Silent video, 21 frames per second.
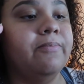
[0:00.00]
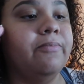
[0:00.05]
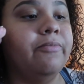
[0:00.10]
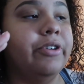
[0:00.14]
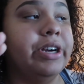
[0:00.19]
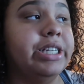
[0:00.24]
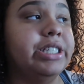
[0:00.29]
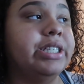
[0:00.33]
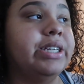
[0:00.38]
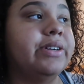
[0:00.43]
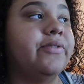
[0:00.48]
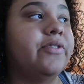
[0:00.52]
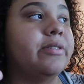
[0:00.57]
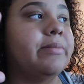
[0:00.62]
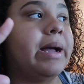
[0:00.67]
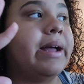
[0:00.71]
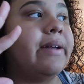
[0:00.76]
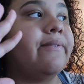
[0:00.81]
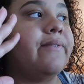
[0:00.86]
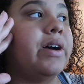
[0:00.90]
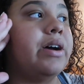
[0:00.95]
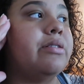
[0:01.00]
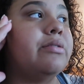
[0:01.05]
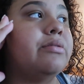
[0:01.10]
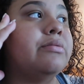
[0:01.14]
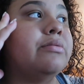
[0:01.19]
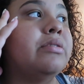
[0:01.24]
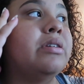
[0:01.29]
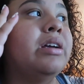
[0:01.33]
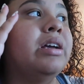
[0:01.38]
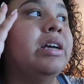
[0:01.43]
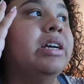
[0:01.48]
reaching for my
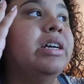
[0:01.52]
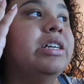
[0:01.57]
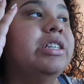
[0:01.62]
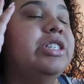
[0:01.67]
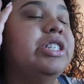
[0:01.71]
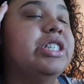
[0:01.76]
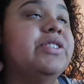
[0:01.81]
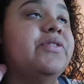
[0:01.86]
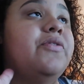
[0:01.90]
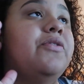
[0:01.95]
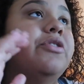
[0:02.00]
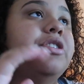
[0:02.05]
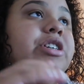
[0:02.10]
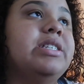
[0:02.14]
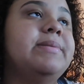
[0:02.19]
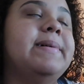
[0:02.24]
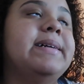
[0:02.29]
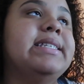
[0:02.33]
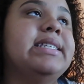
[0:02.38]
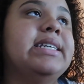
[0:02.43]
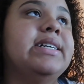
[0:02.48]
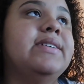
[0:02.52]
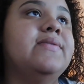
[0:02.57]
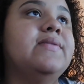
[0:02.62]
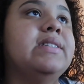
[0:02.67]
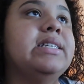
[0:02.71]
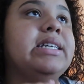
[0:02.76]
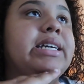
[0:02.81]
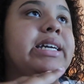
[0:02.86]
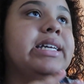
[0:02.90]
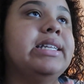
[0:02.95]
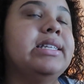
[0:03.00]
phone, just force myself
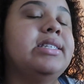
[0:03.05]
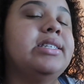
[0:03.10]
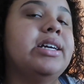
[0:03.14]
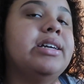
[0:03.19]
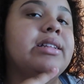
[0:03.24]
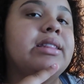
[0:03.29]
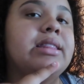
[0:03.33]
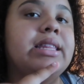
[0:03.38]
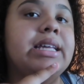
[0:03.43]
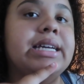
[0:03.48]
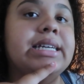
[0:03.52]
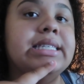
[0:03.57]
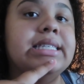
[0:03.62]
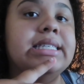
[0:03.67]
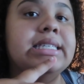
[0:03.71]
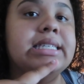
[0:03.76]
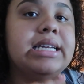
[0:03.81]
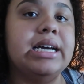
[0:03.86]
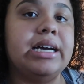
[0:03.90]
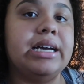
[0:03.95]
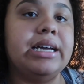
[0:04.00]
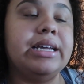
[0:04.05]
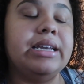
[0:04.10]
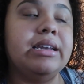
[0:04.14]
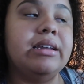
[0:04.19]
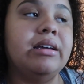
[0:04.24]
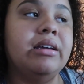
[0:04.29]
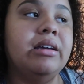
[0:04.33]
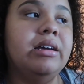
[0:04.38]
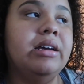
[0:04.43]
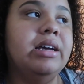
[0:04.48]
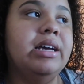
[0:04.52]
to get certain things done